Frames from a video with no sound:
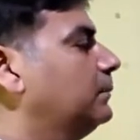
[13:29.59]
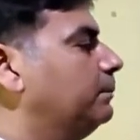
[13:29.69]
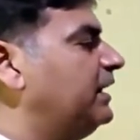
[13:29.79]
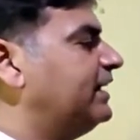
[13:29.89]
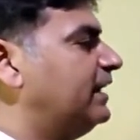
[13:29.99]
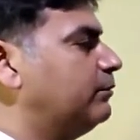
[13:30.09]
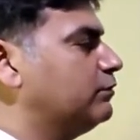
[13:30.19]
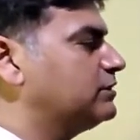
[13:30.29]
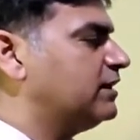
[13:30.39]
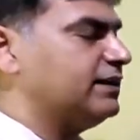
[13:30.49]
Minute hand
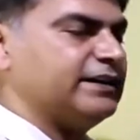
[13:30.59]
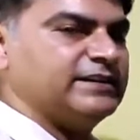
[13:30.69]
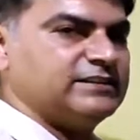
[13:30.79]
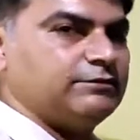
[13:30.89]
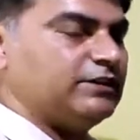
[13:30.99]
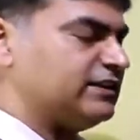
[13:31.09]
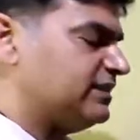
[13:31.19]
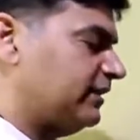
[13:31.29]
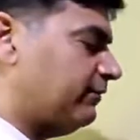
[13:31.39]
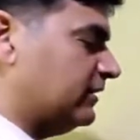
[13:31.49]
moves 30 digit. What is
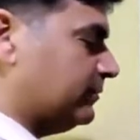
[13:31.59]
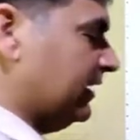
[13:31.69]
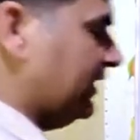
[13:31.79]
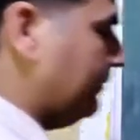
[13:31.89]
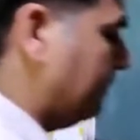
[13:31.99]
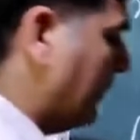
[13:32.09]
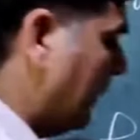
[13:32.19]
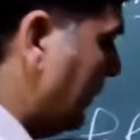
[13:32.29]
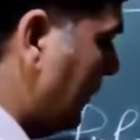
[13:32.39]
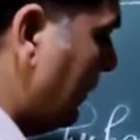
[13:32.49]
the difference between them?
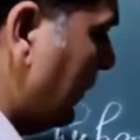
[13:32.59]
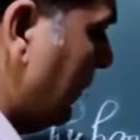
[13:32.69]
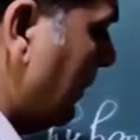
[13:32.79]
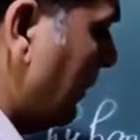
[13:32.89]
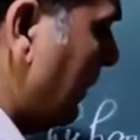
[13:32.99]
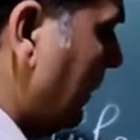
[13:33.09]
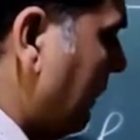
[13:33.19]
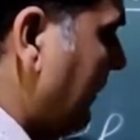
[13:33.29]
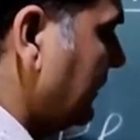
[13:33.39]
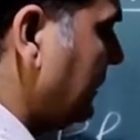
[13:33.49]

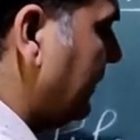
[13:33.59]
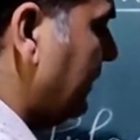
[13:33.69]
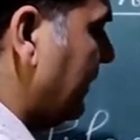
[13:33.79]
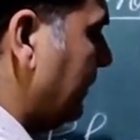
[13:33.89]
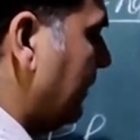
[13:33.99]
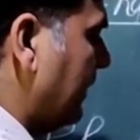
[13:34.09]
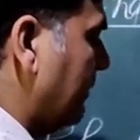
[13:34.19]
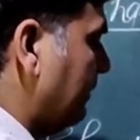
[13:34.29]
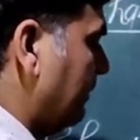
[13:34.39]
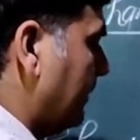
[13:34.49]
Difference between them
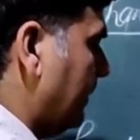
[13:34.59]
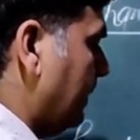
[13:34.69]
become